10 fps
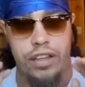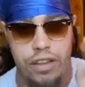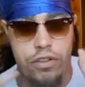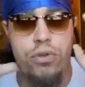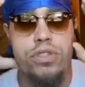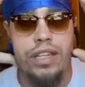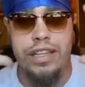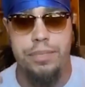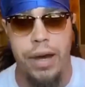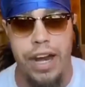using
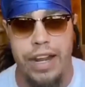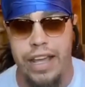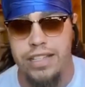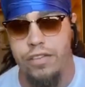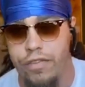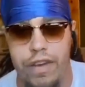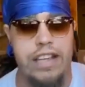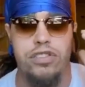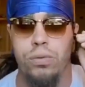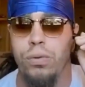this body as a vessel.